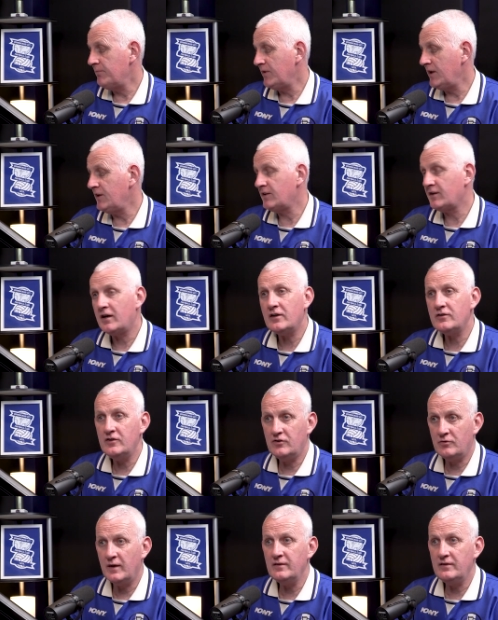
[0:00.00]
he started
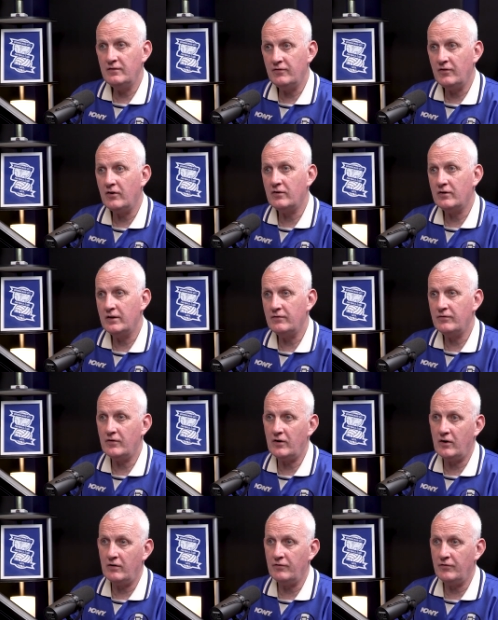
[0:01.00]
25
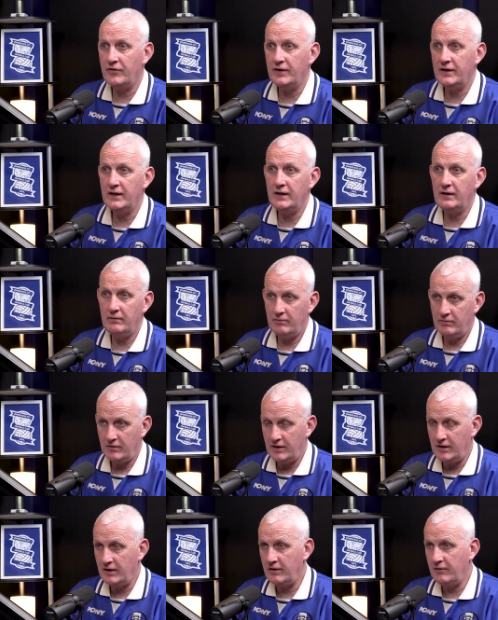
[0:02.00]
of the
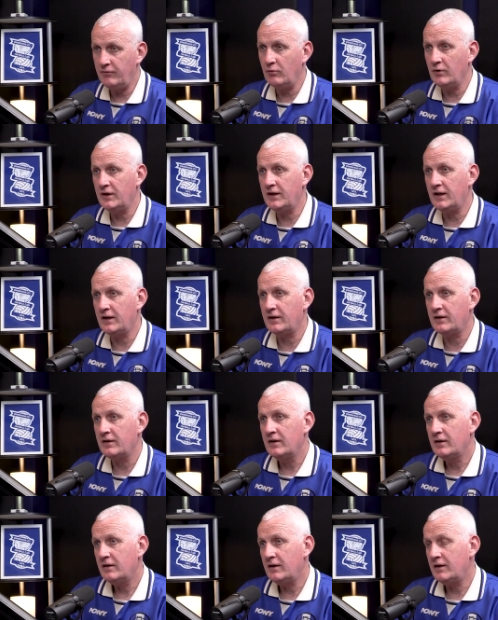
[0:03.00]
46
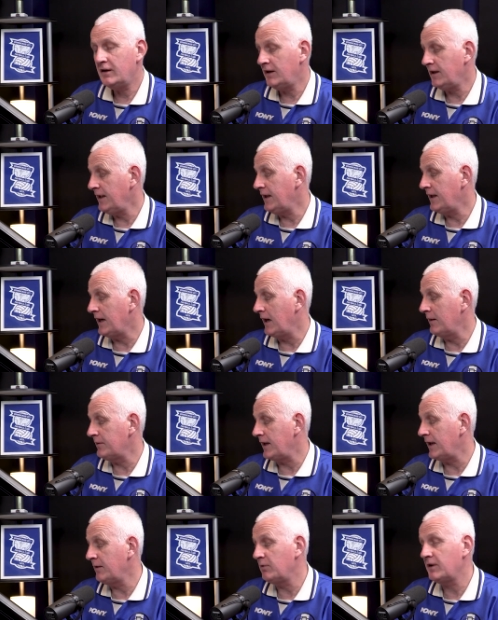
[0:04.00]
league games,
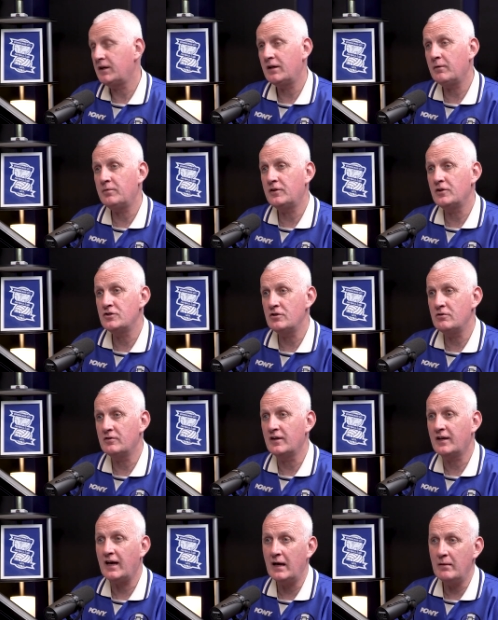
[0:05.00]
and he was substitute
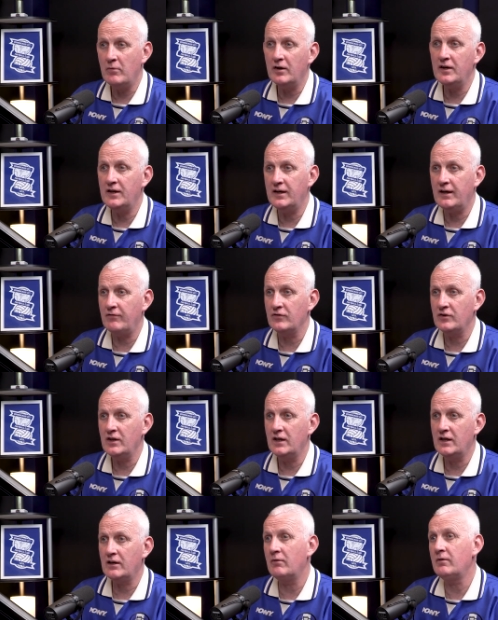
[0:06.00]
and came on in
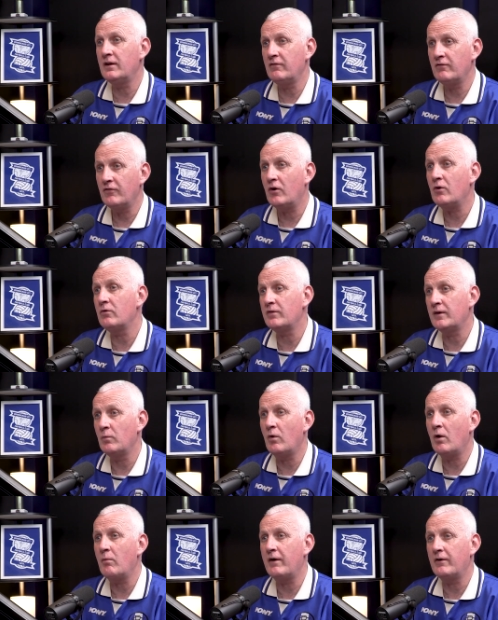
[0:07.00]
17. So he was involved in
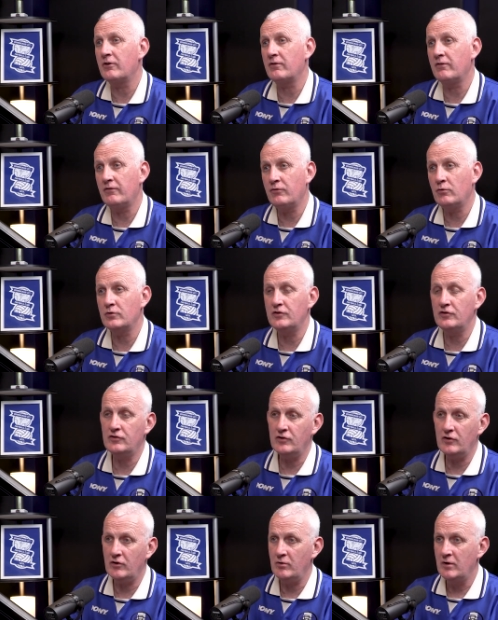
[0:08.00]
one way or another in
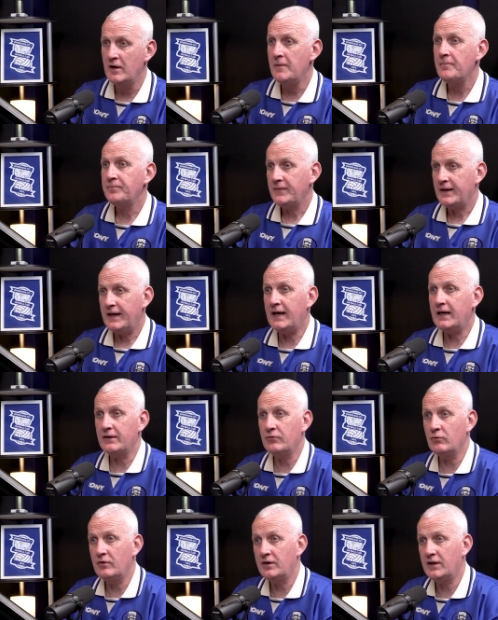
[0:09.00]
42 at the
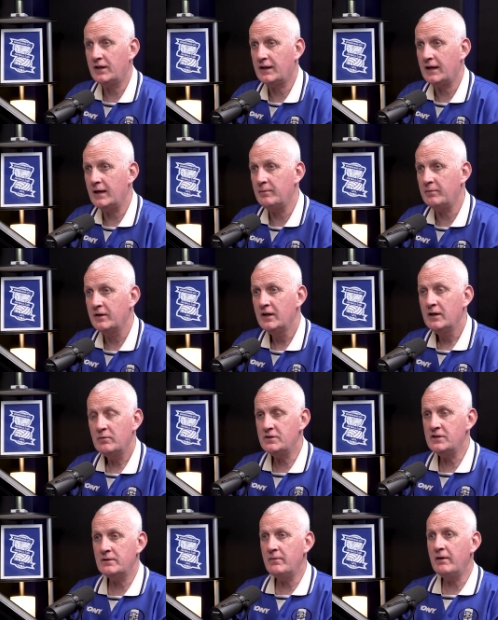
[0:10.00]
46 games,
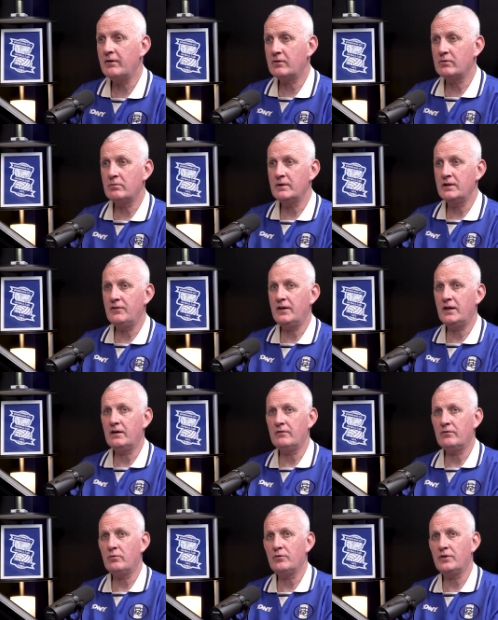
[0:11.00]
which is a miracle when you think
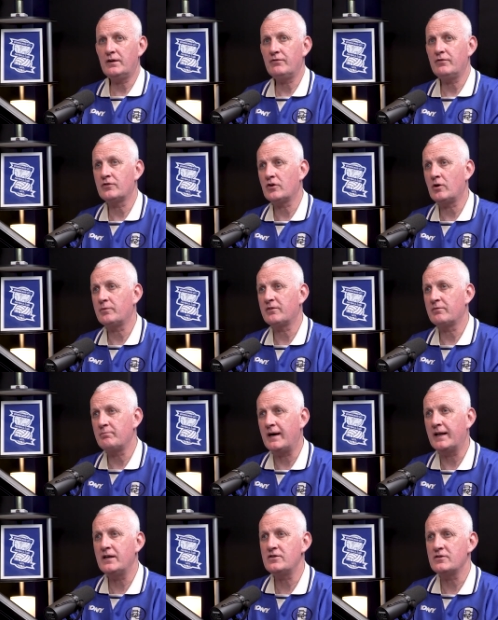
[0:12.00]
of all the different types of
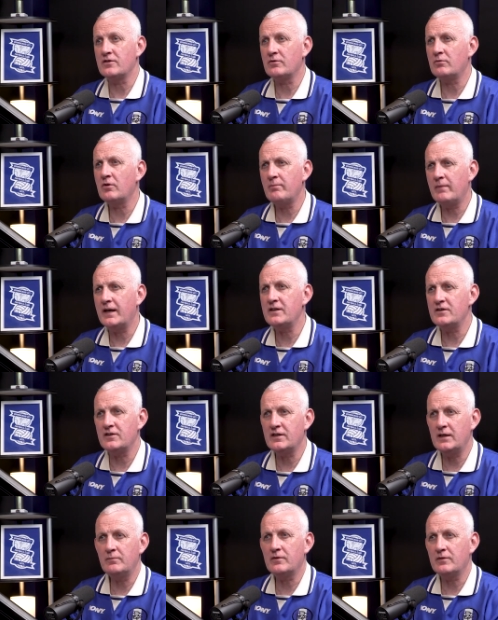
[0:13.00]
managers. All the managers
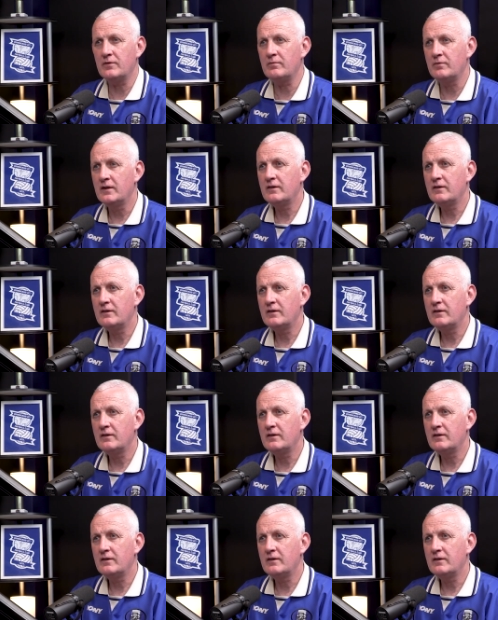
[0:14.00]
seem to